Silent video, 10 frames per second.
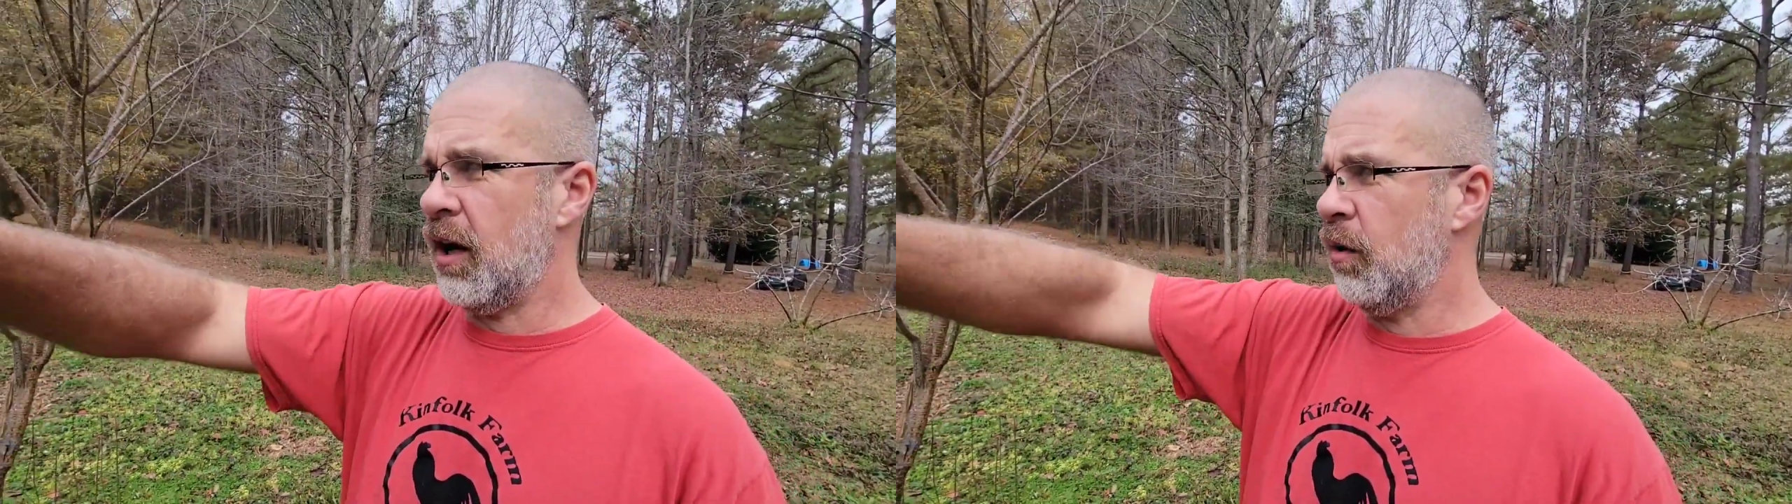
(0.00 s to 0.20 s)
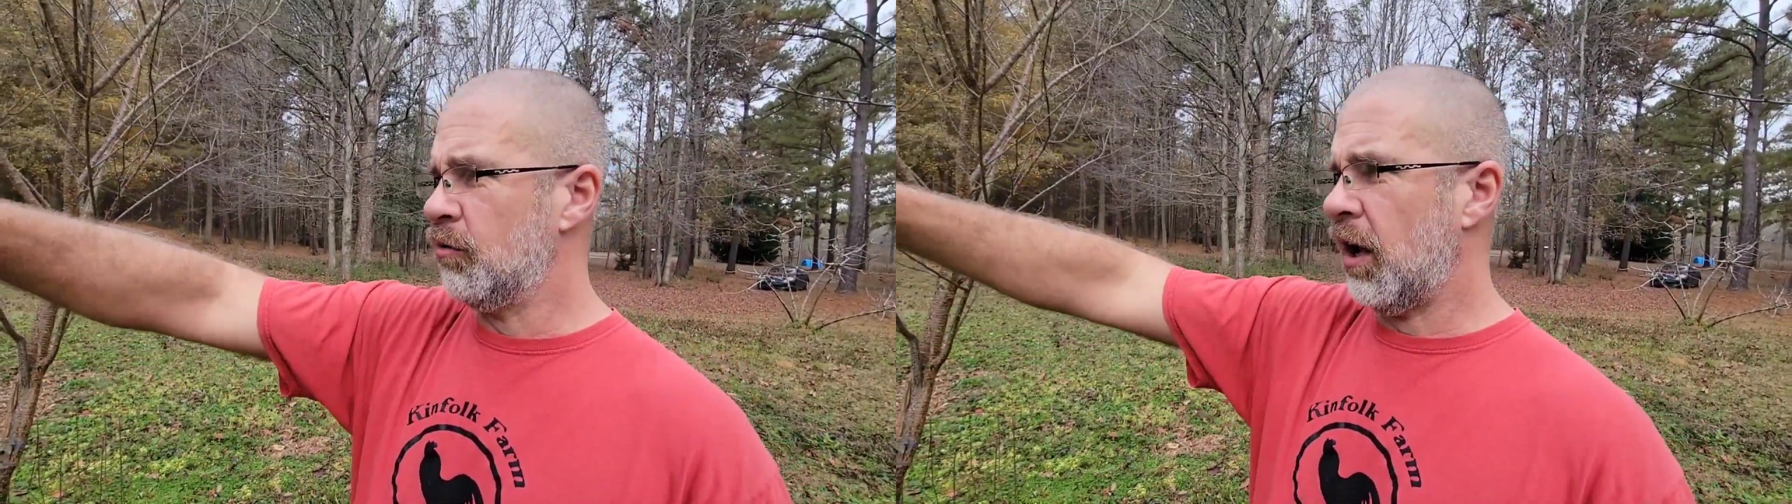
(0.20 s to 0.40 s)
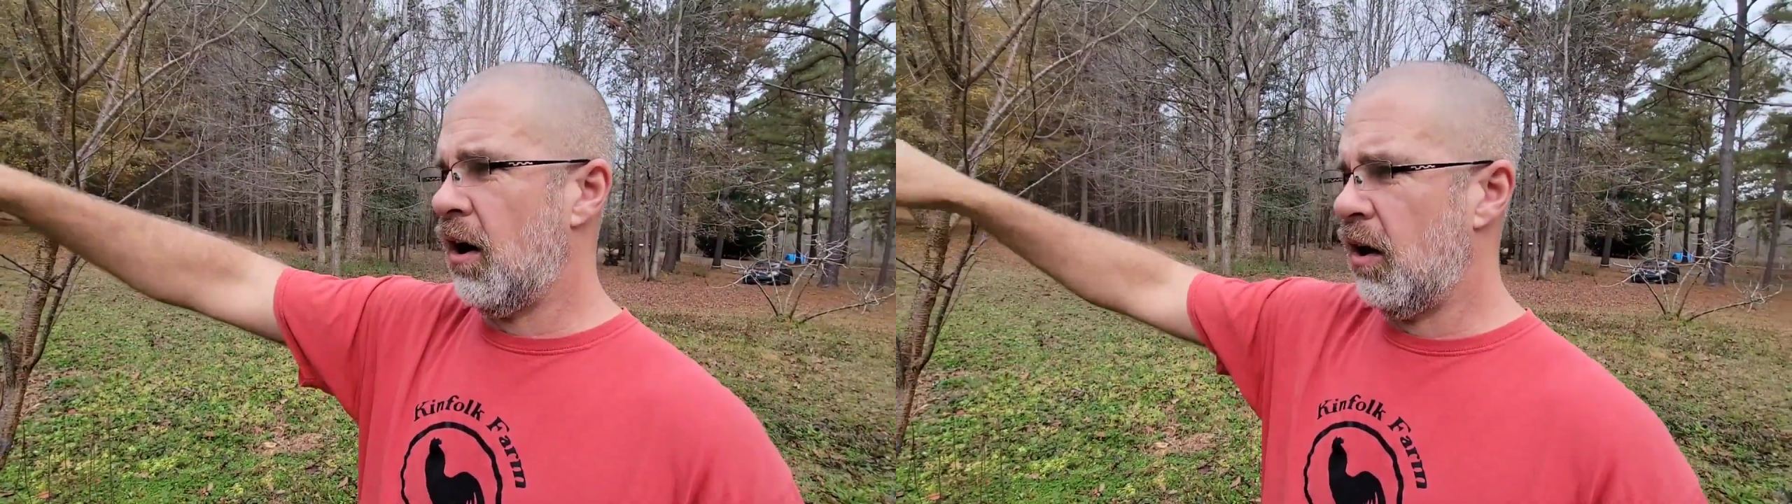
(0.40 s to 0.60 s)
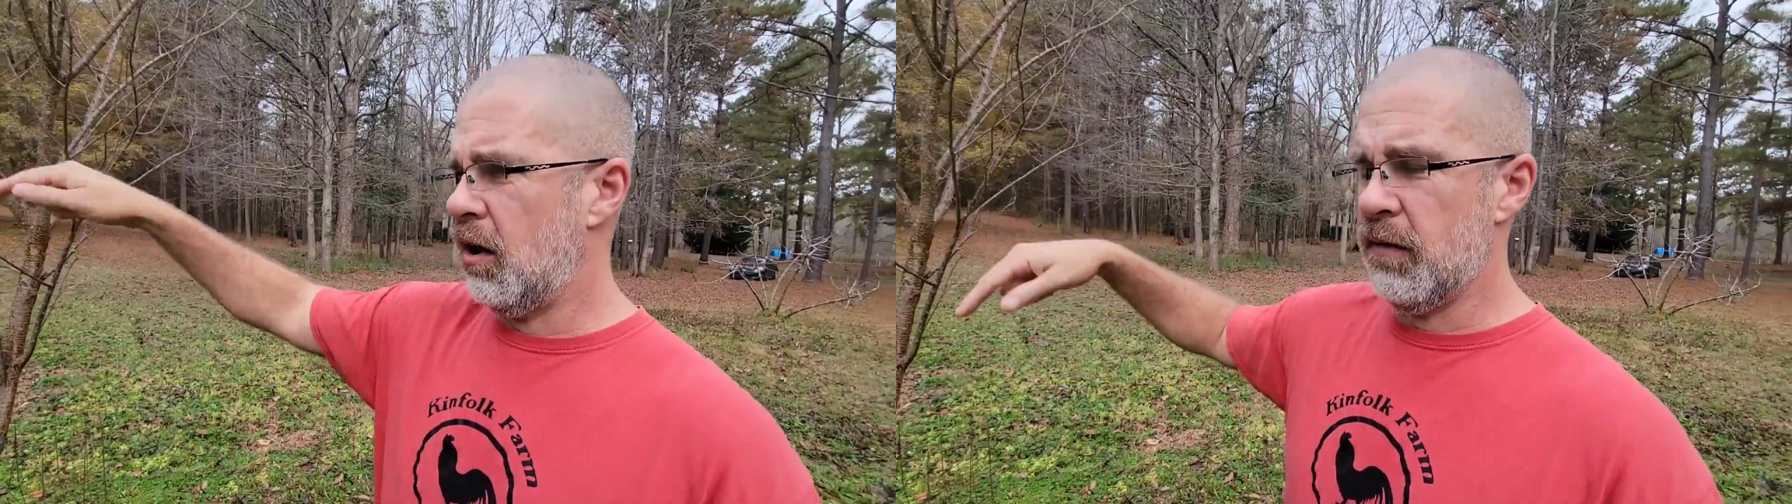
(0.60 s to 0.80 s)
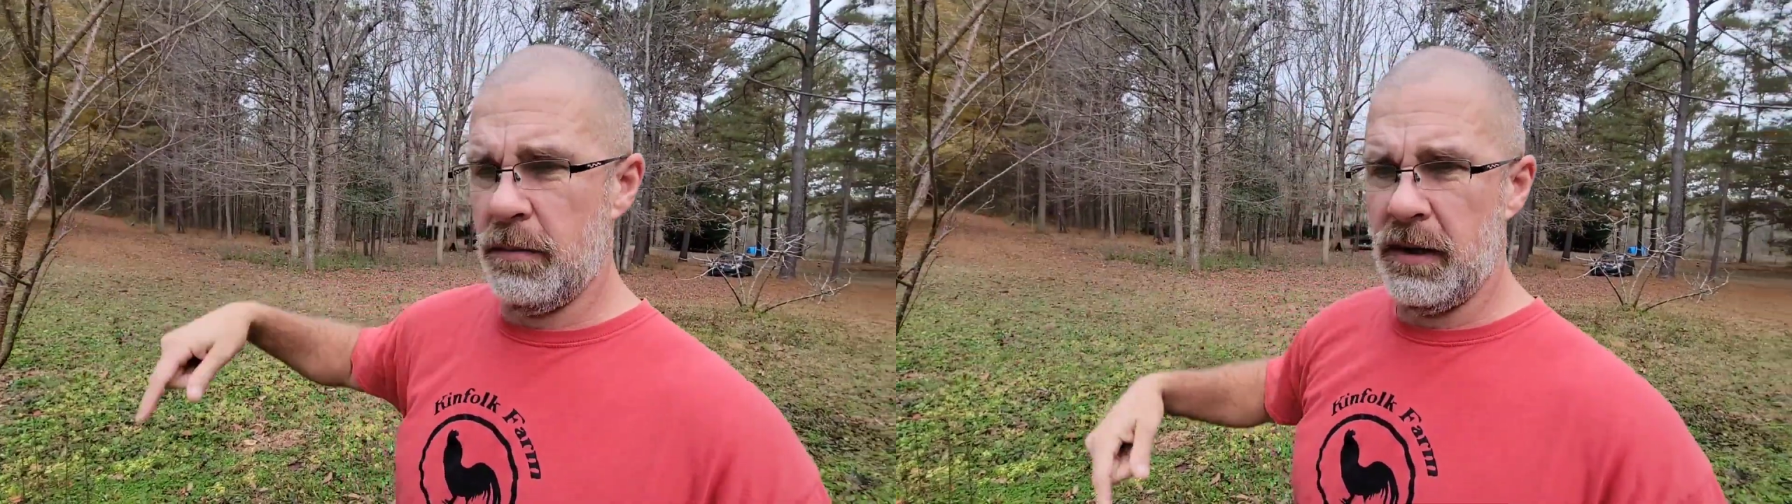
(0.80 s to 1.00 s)
holes
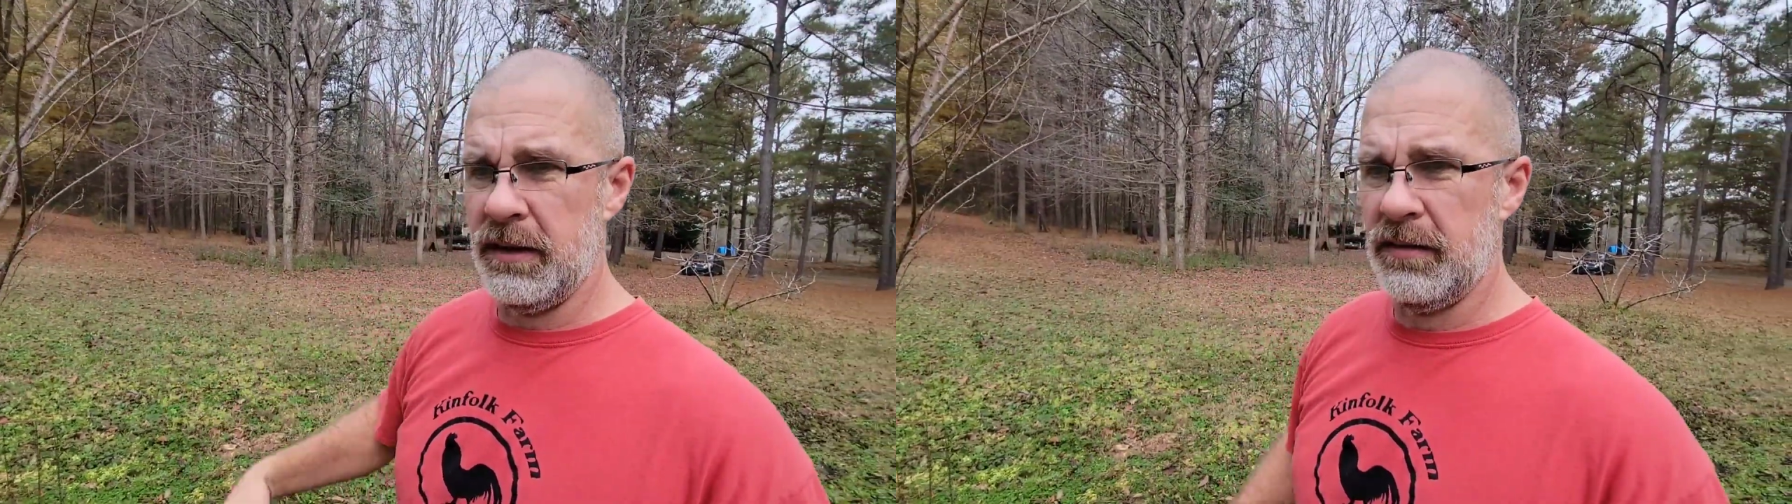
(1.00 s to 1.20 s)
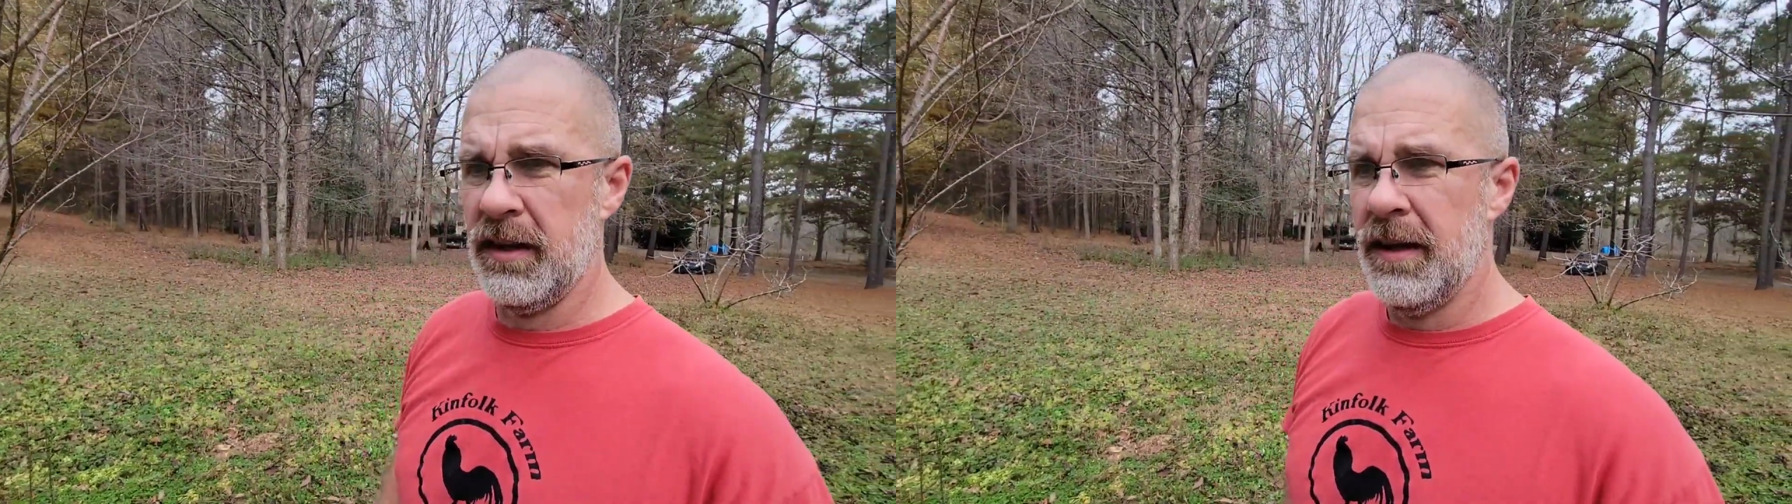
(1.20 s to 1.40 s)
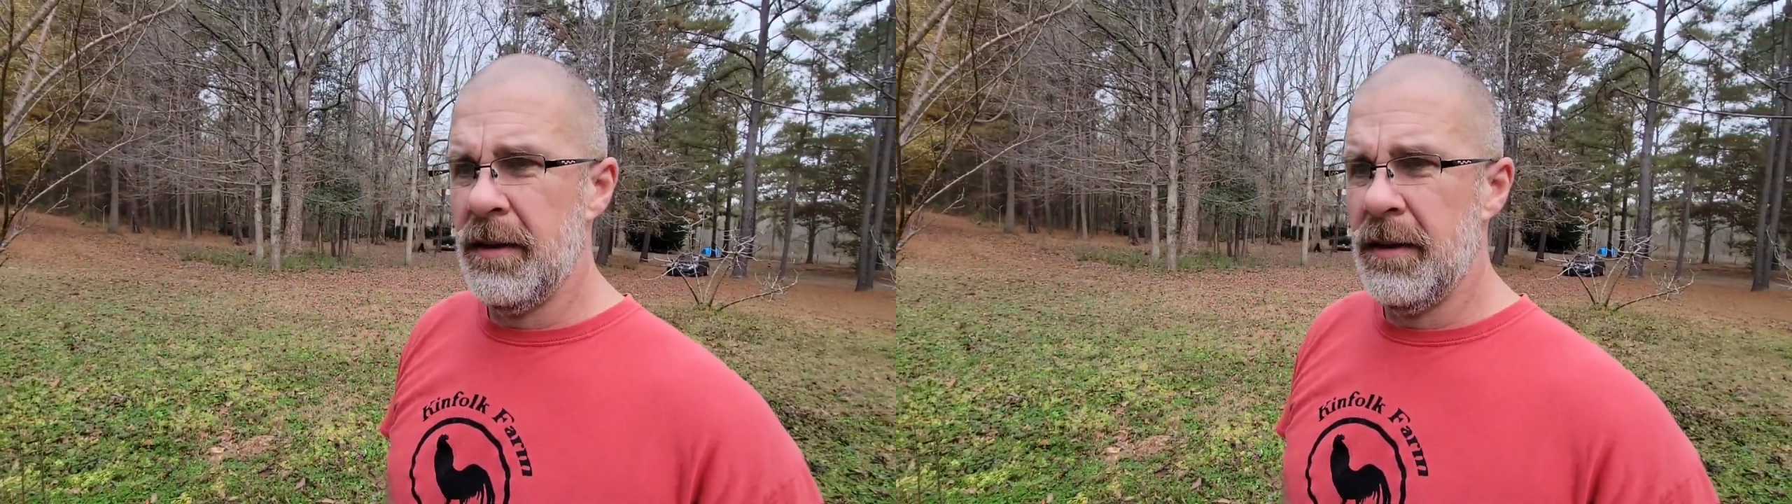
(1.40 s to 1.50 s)
all over the place.